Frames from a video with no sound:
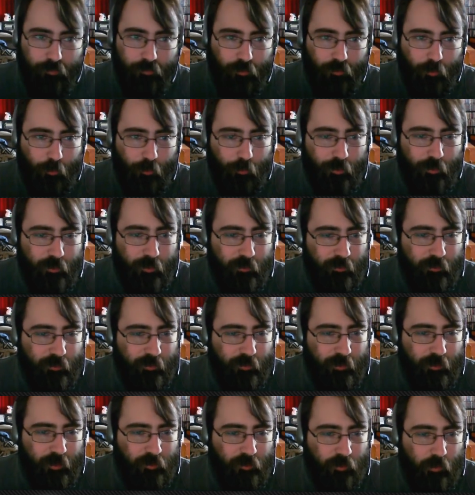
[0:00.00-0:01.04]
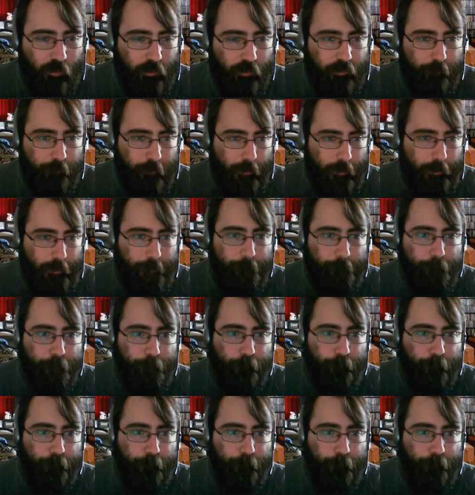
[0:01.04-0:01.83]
so there's a lot to buy.